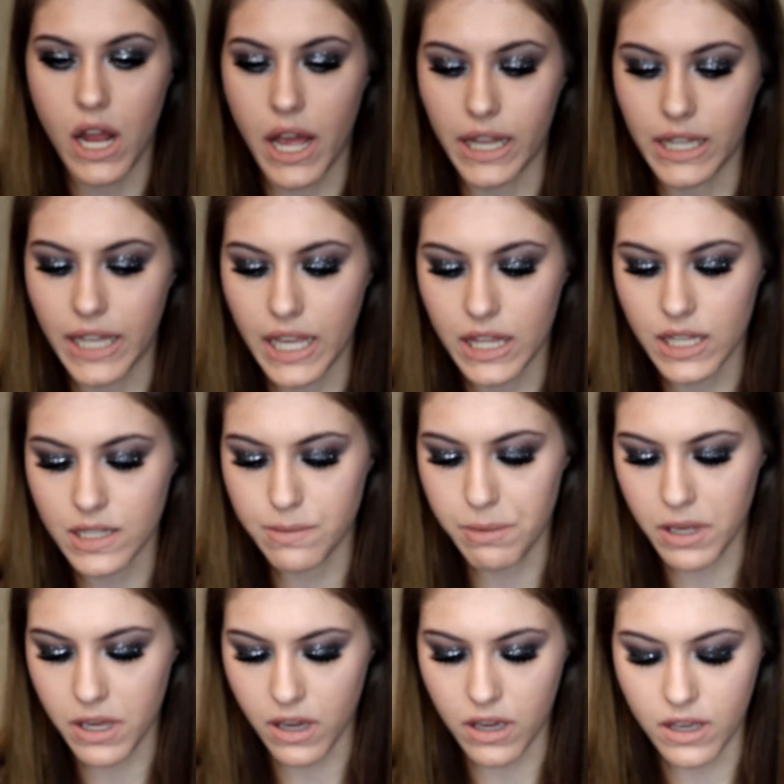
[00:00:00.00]
I like this
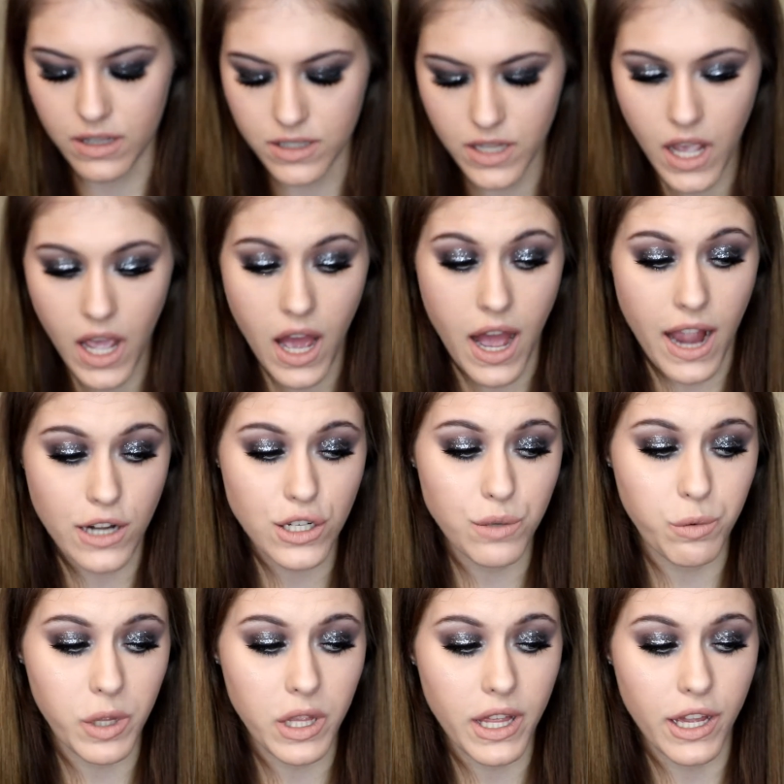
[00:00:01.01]
because I actually
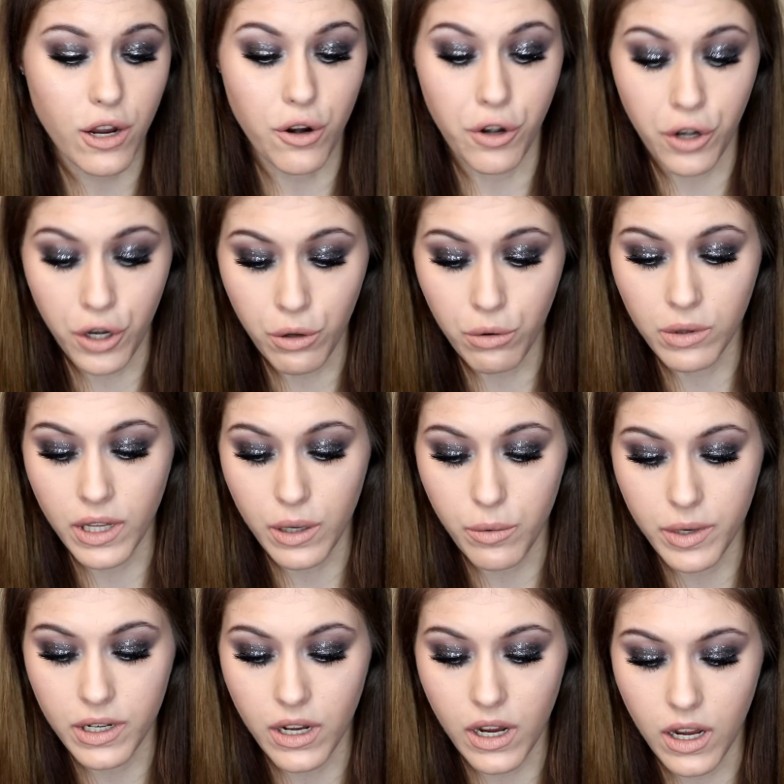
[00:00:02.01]
really like her new
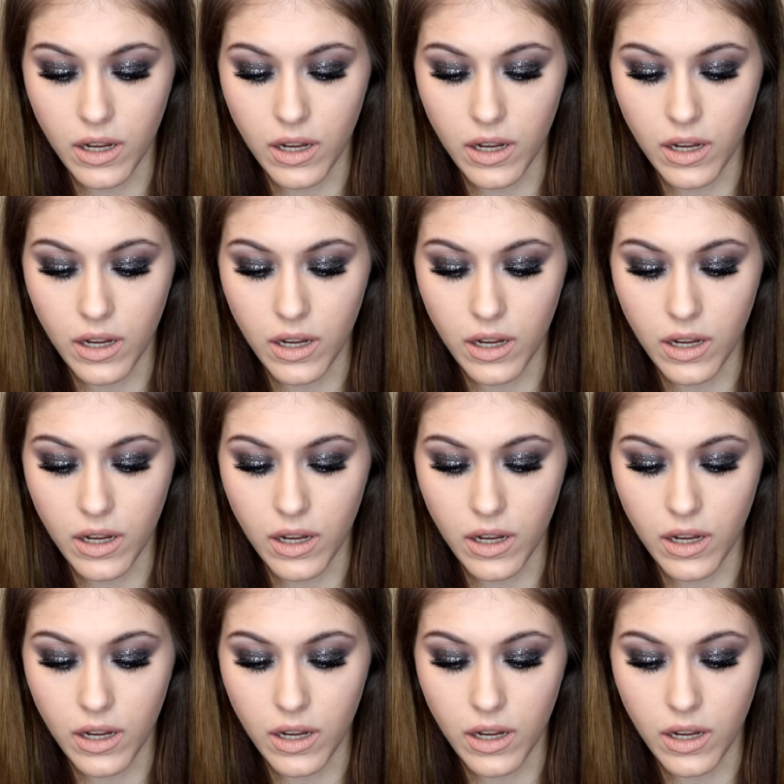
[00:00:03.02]
liquid,